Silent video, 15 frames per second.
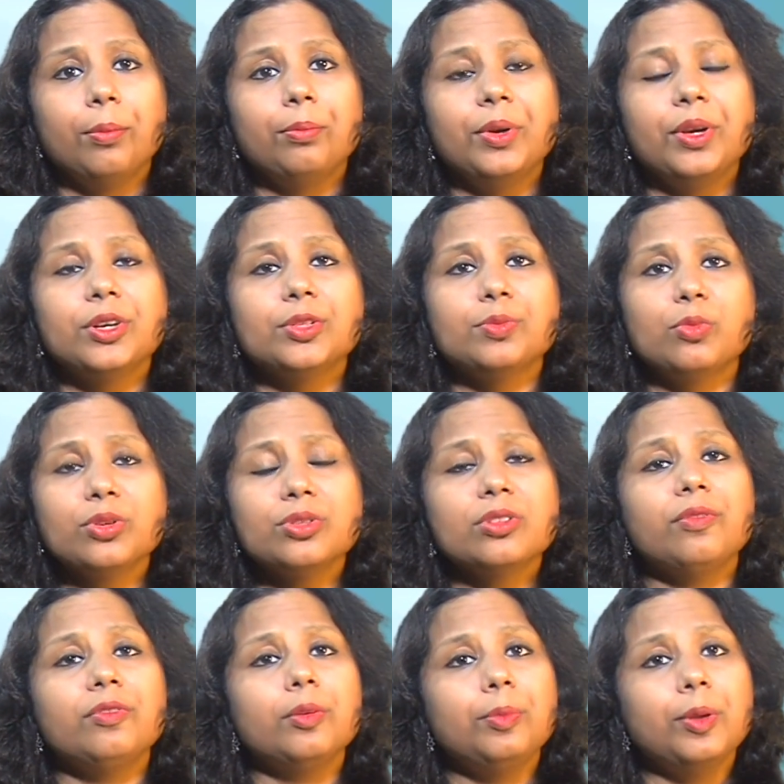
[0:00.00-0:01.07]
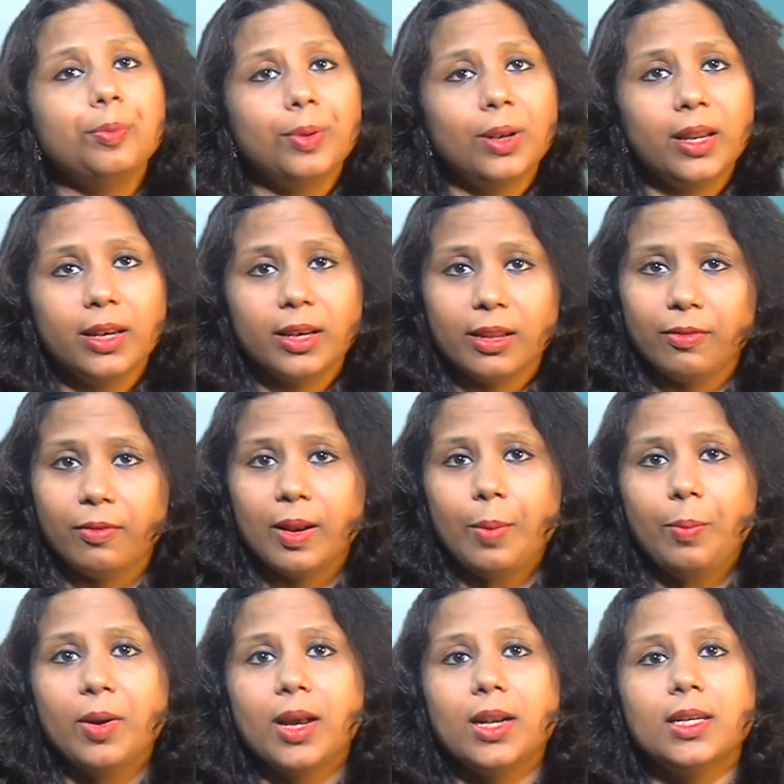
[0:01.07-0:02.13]
because most of the people in
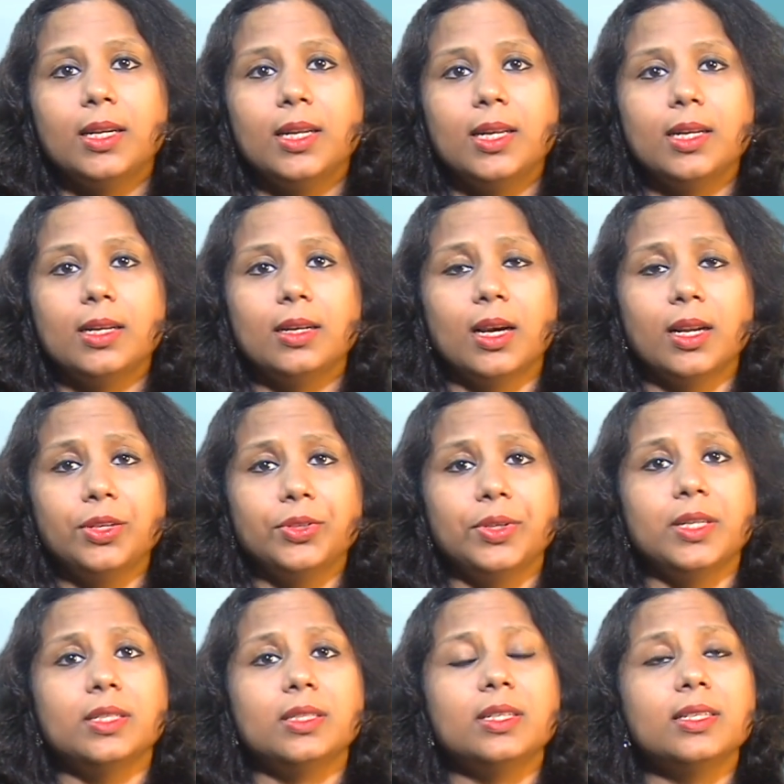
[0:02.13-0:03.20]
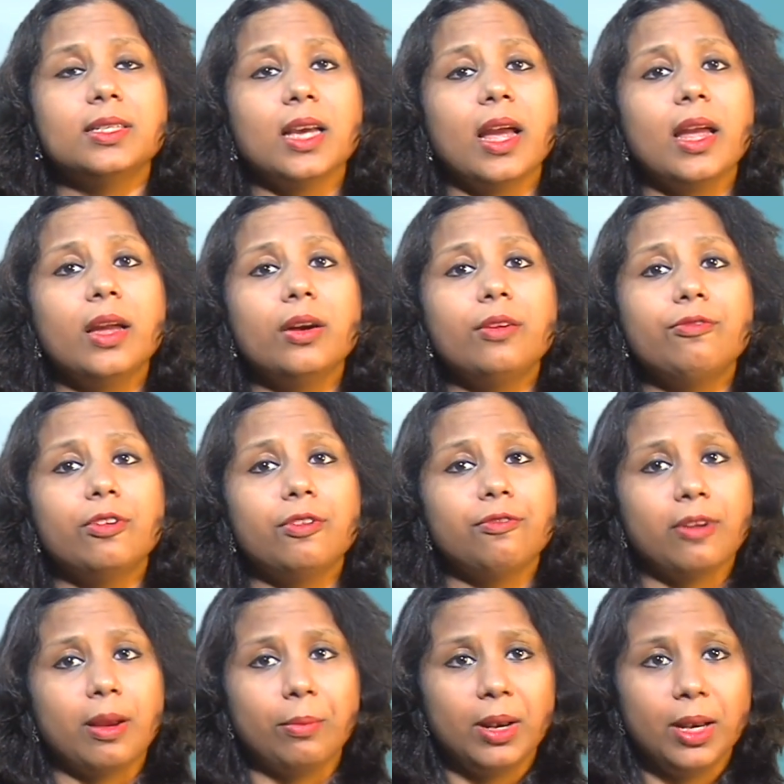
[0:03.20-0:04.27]
developed countries desire for
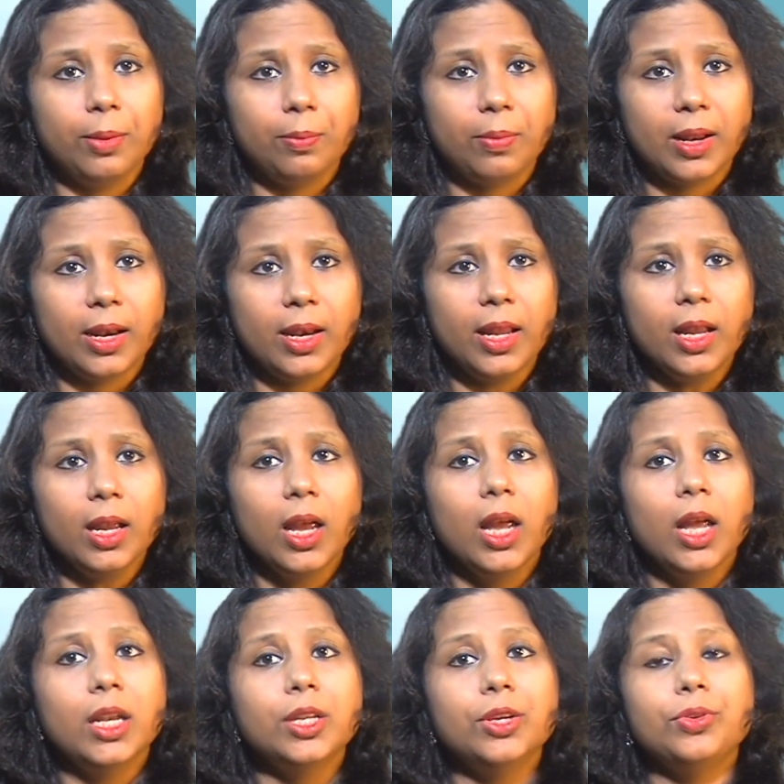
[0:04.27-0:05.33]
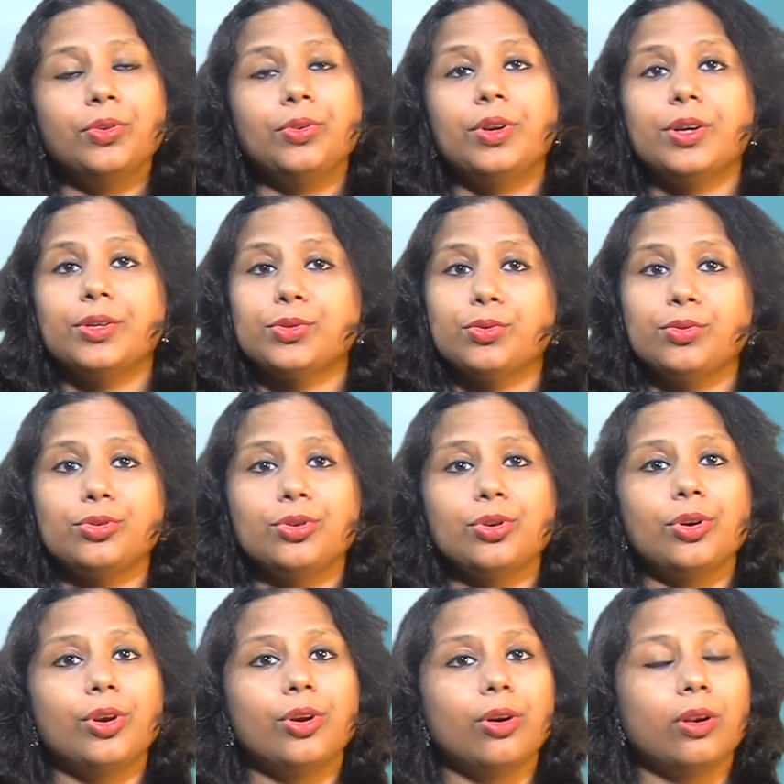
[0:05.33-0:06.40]
family planning due to their
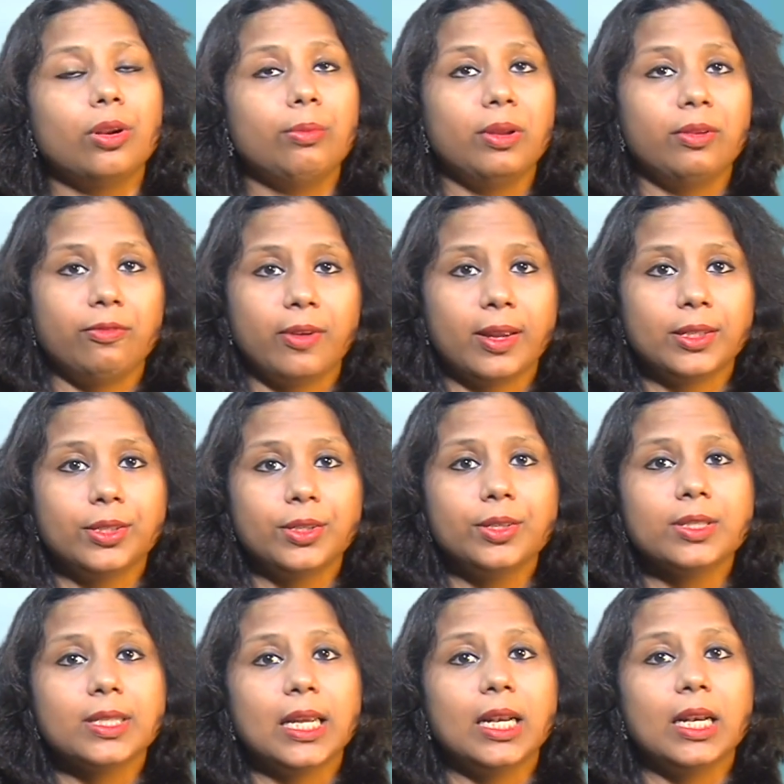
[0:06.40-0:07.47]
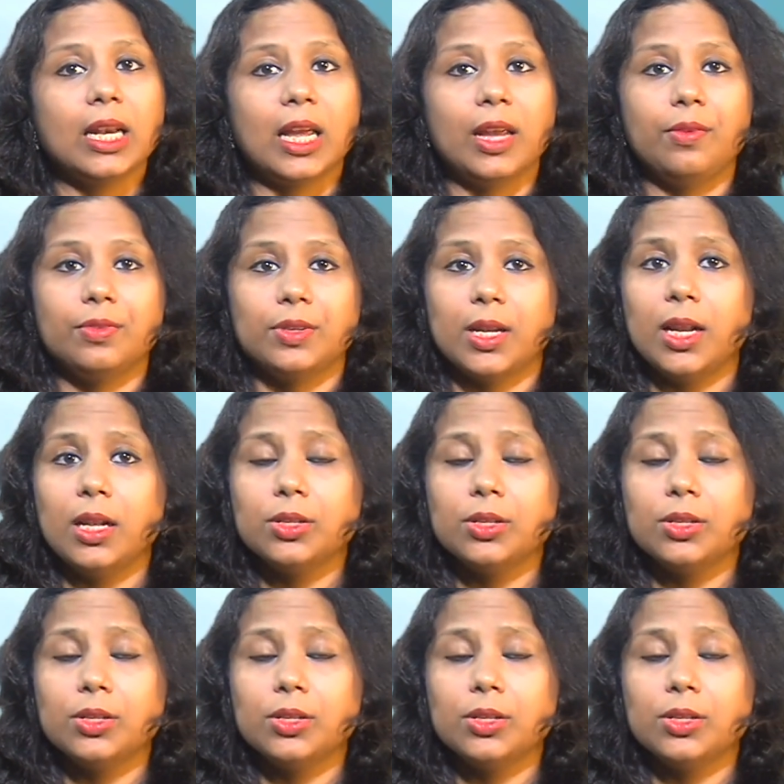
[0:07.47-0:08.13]
socio-economic factors and lifestyle